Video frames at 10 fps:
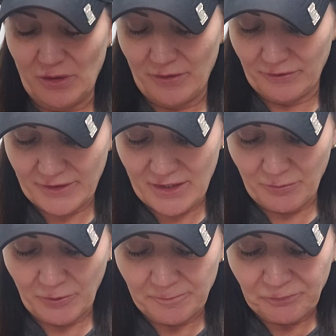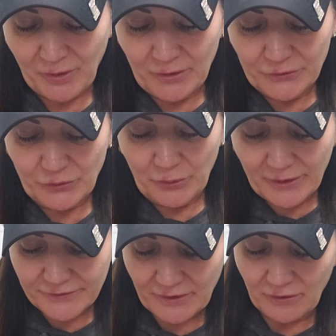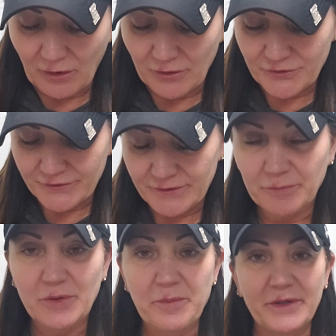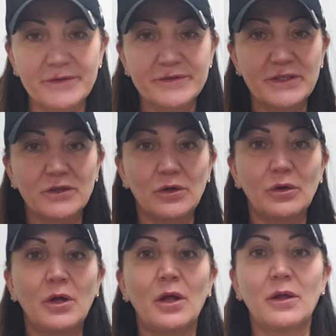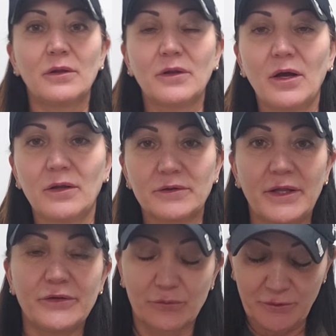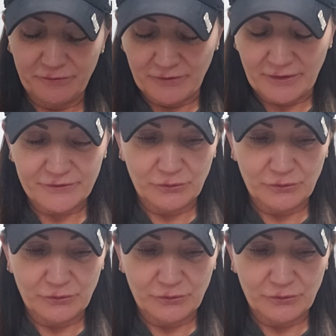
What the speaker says: on the camera. So SLR just simply means single lens reflex.